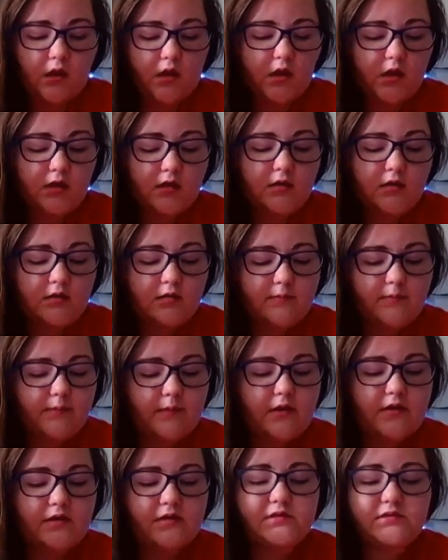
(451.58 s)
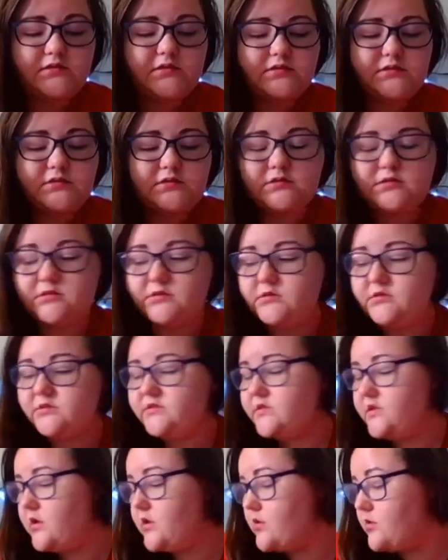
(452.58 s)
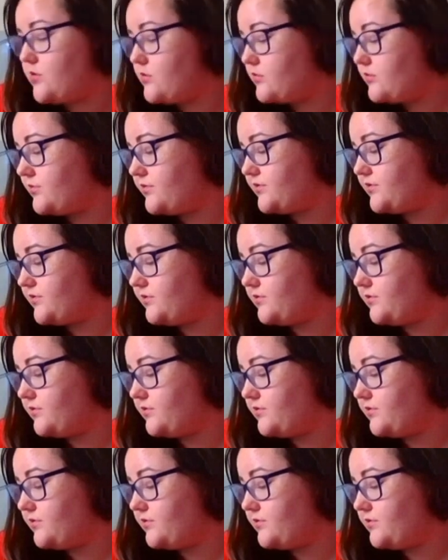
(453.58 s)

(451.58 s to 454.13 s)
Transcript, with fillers: Um, so,